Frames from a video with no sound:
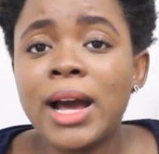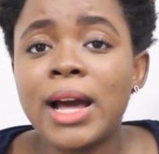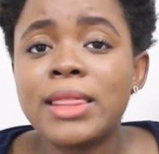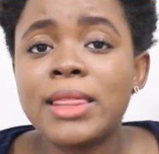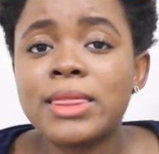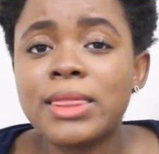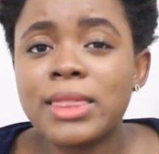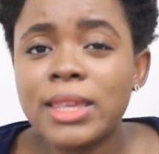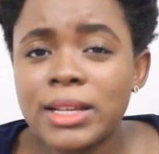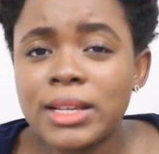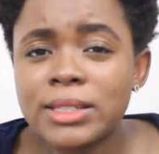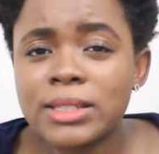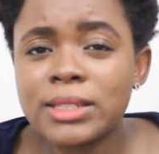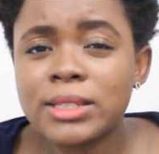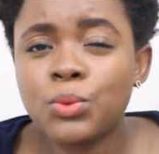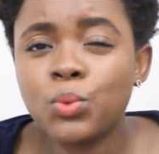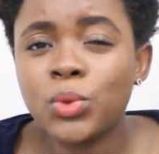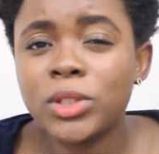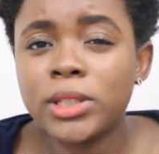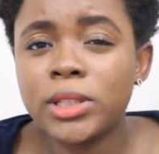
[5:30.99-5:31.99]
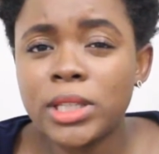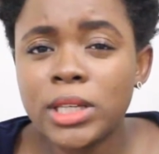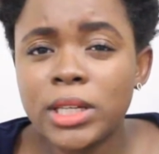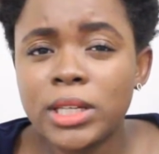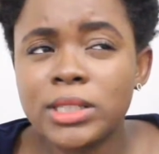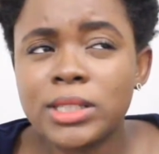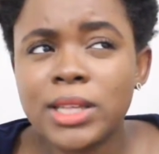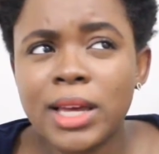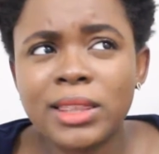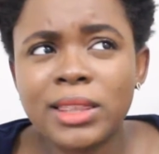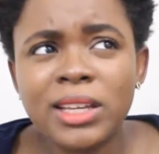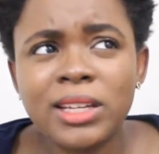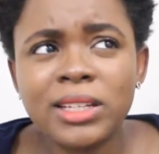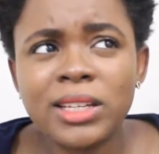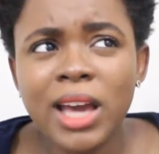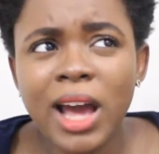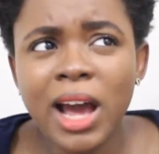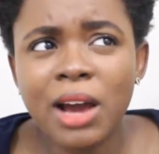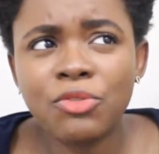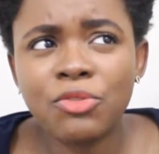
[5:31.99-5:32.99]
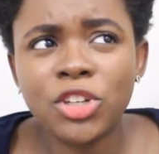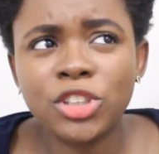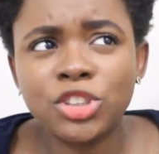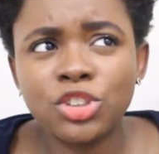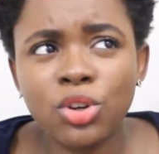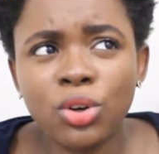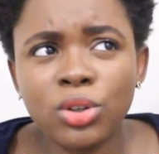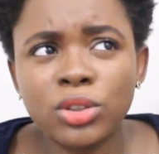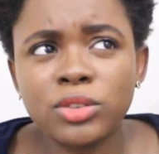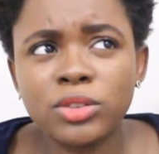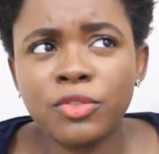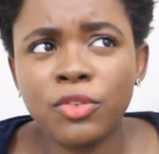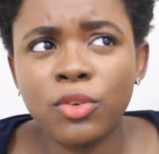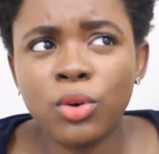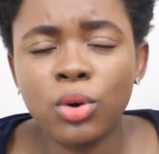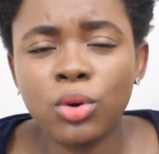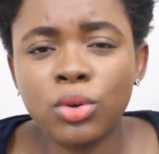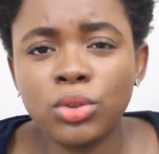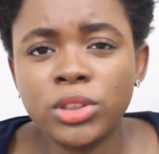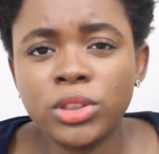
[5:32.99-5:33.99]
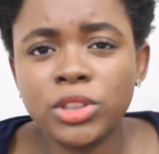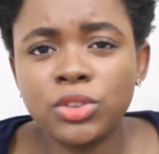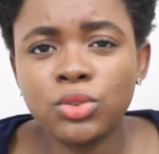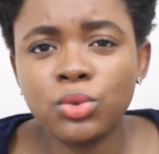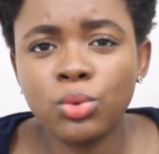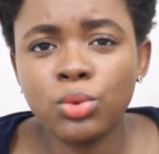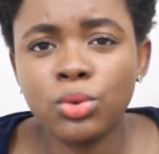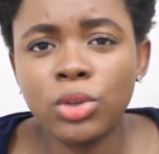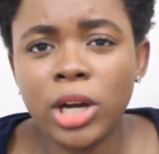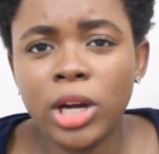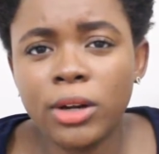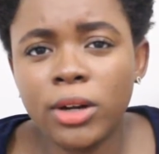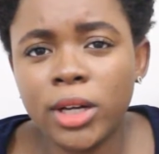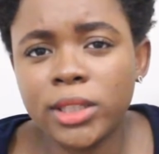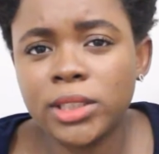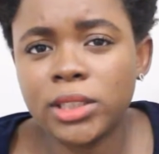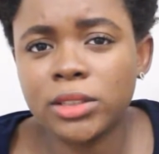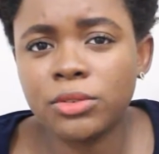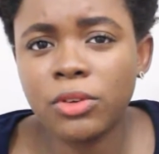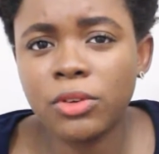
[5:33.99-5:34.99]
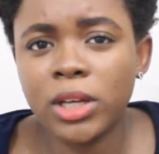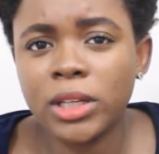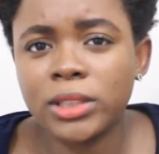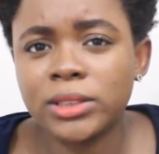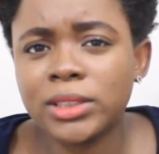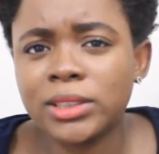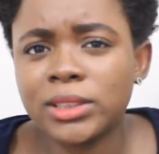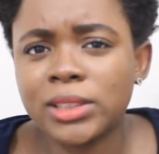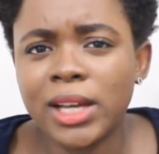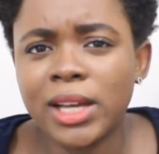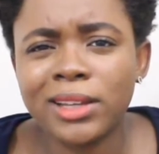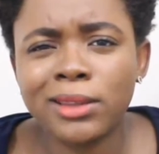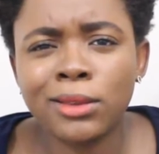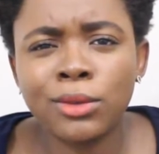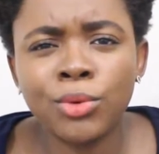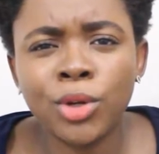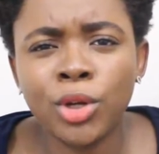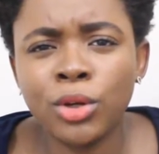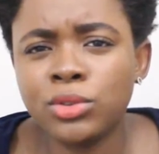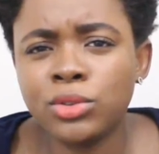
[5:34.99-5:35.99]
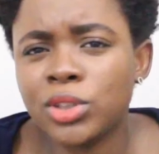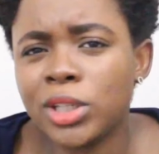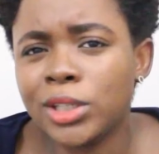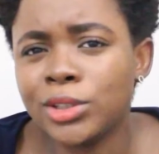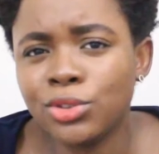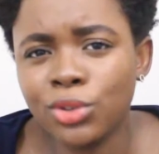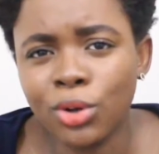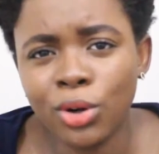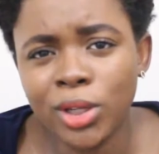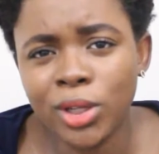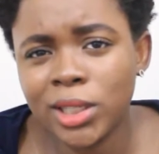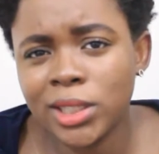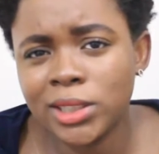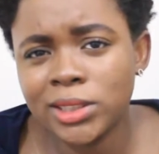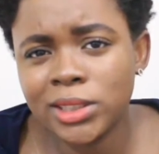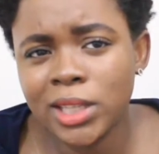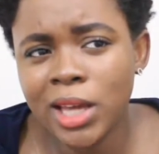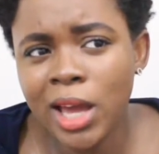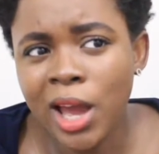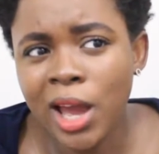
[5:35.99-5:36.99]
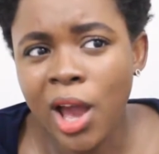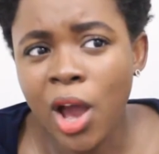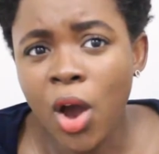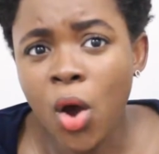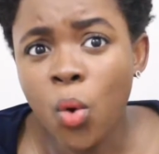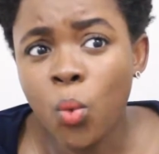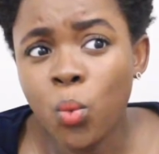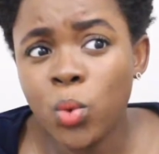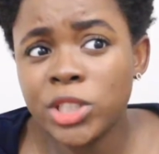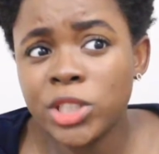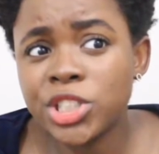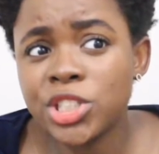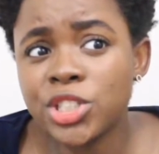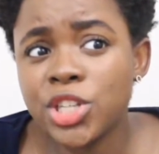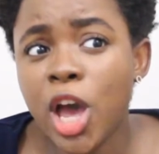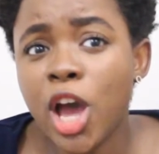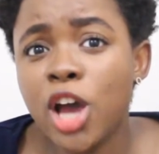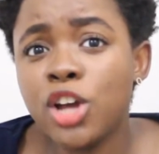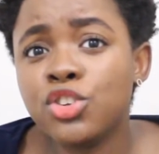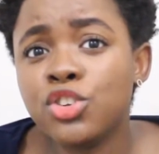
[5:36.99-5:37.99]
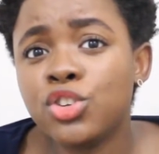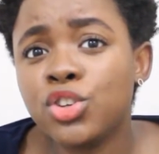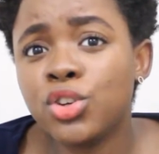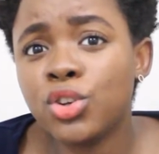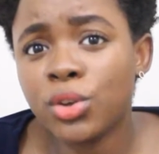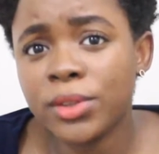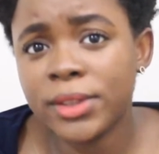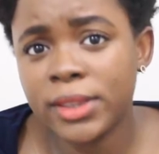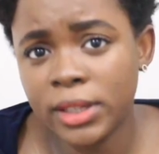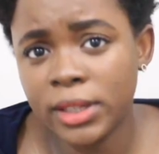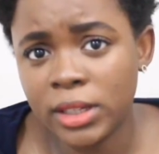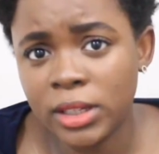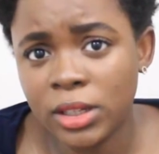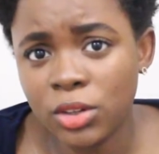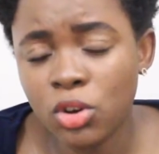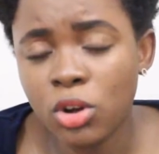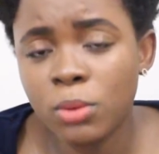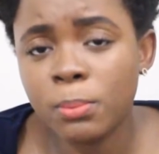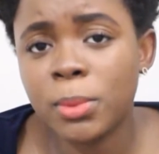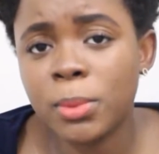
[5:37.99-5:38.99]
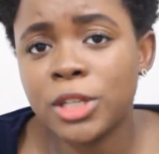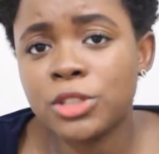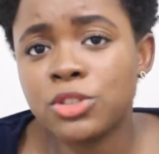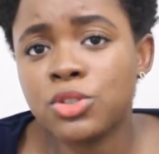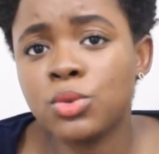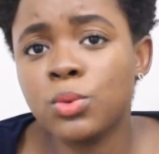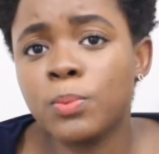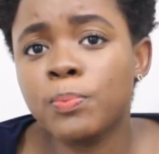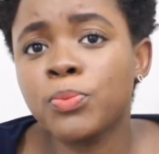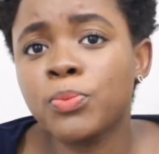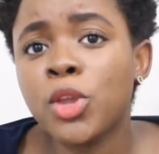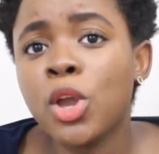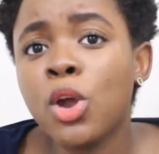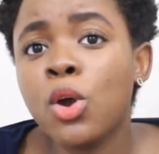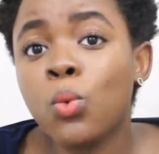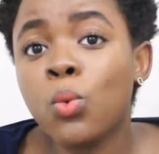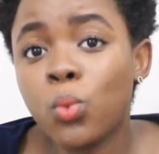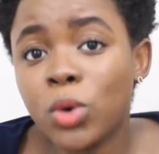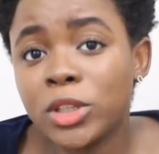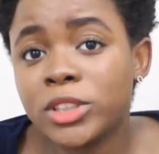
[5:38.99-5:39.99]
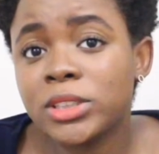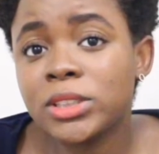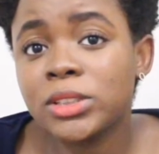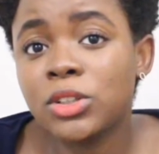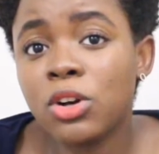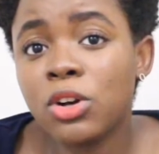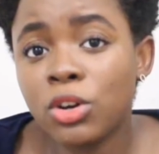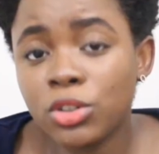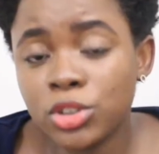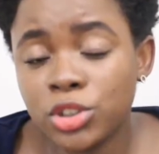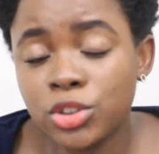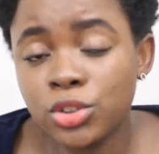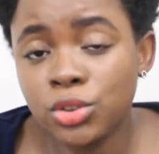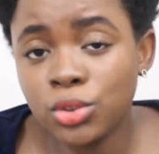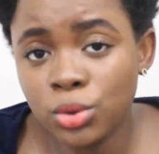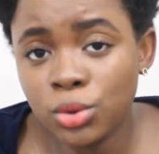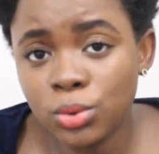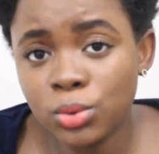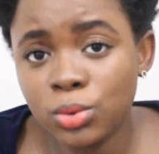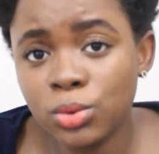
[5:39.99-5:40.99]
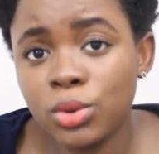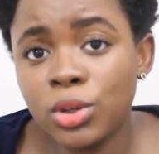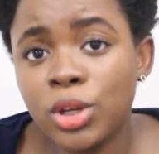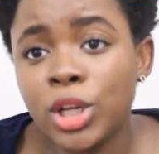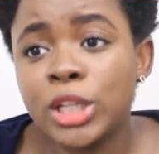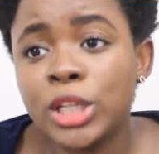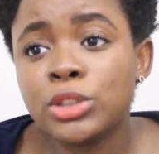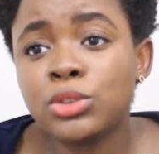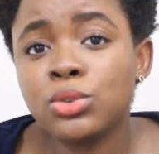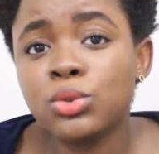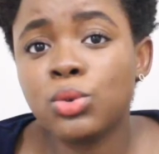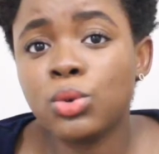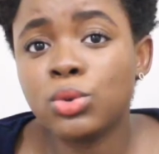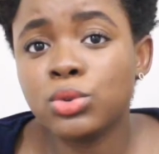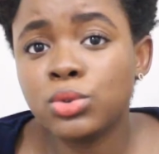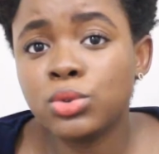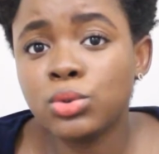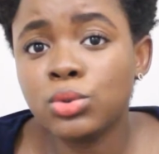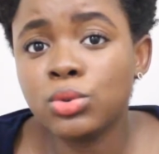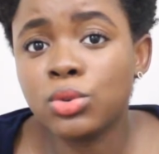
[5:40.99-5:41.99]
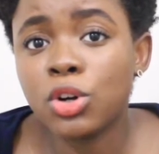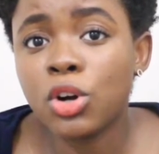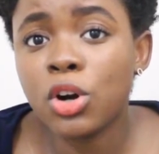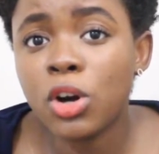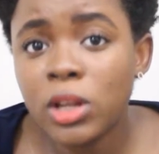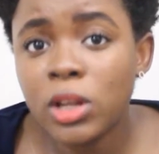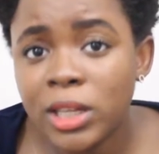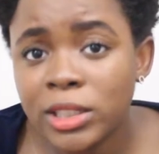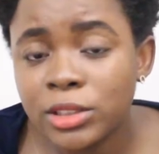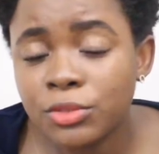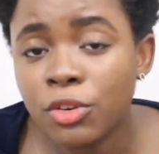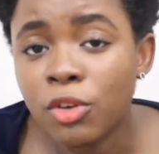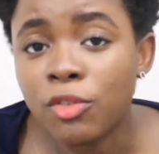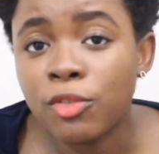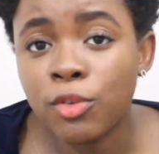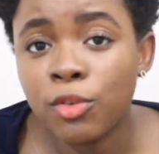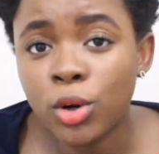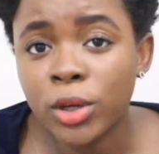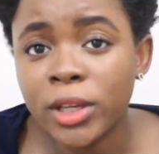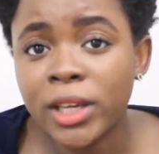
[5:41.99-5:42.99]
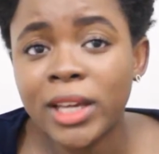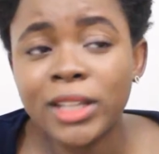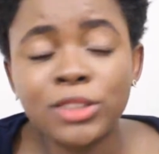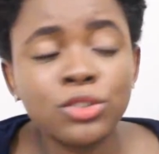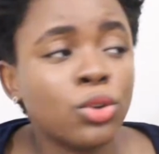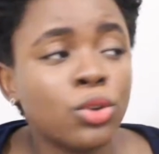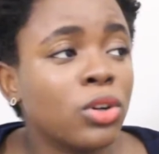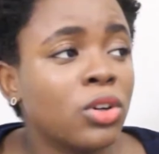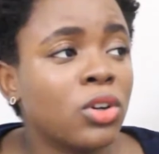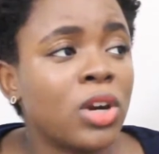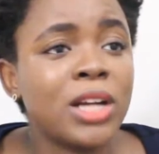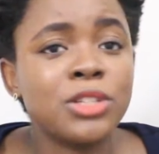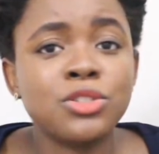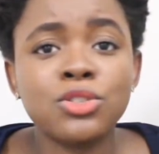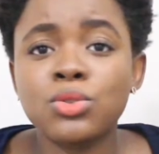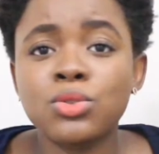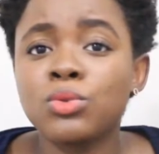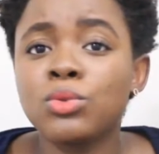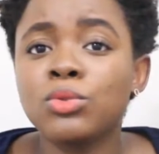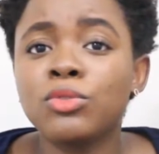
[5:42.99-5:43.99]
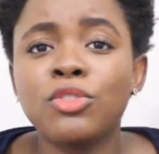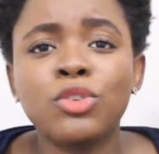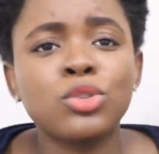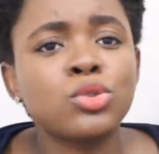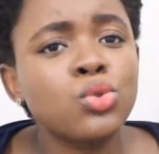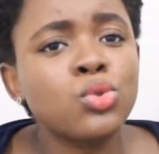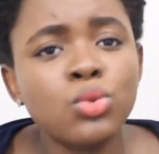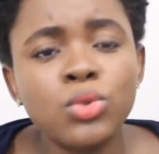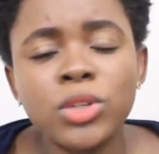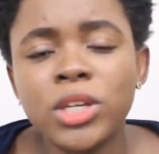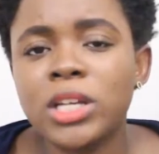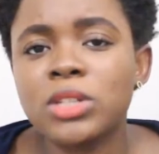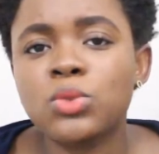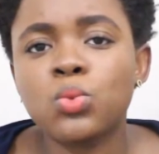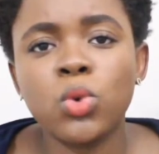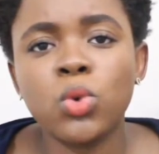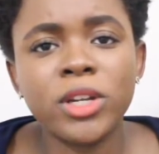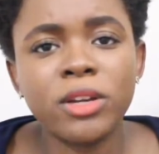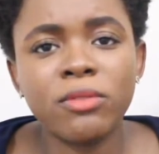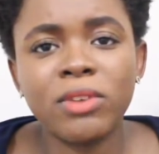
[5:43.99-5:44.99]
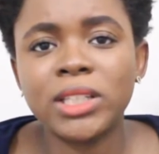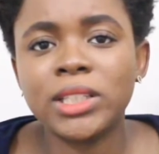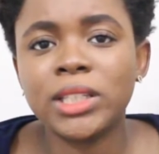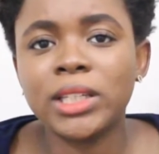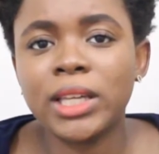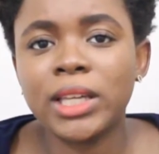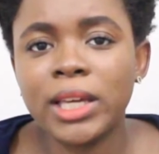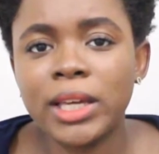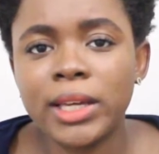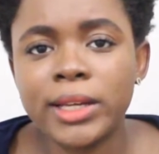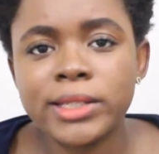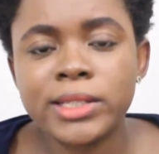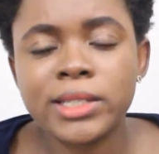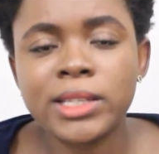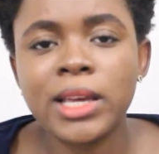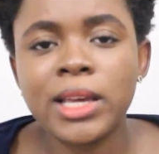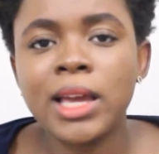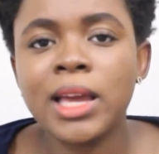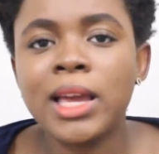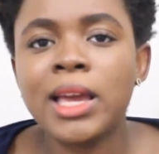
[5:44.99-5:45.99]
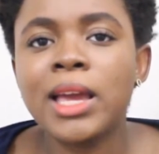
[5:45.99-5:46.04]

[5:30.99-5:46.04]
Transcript: And this, with this, I think the average cost for these Google Career Certificates is like $300, which is nothing compared to what it costs you to go to college for 4 years or grad school for 2 years, whatever the case.